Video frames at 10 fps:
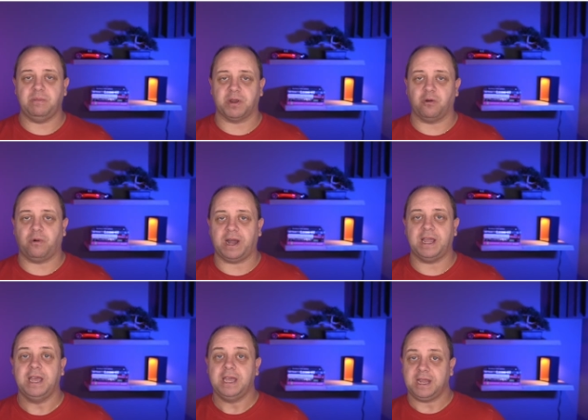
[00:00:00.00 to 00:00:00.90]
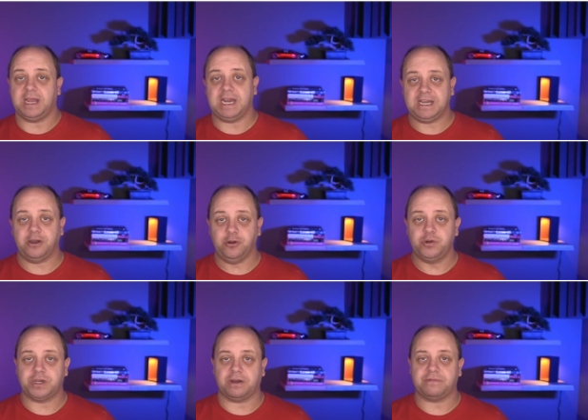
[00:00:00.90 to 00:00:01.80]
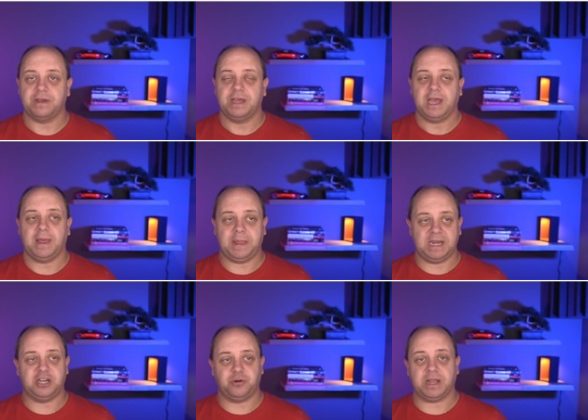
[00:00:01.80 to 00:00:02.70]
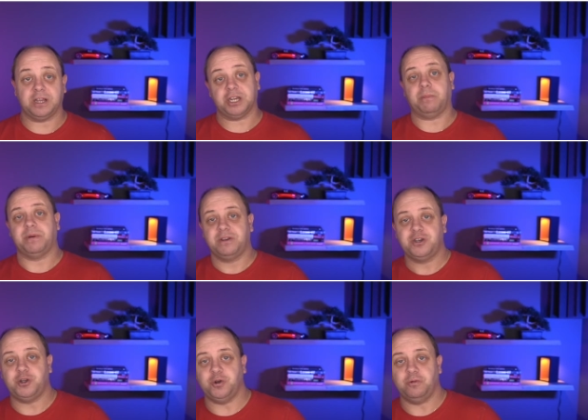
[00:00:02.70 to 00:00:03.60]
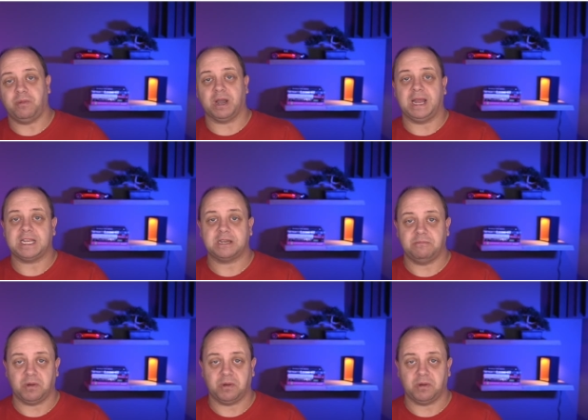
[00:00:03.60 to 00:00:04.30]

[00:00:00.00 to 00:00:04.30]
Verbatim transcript: Model Y getting the new stuff and then it trickles up to Model S,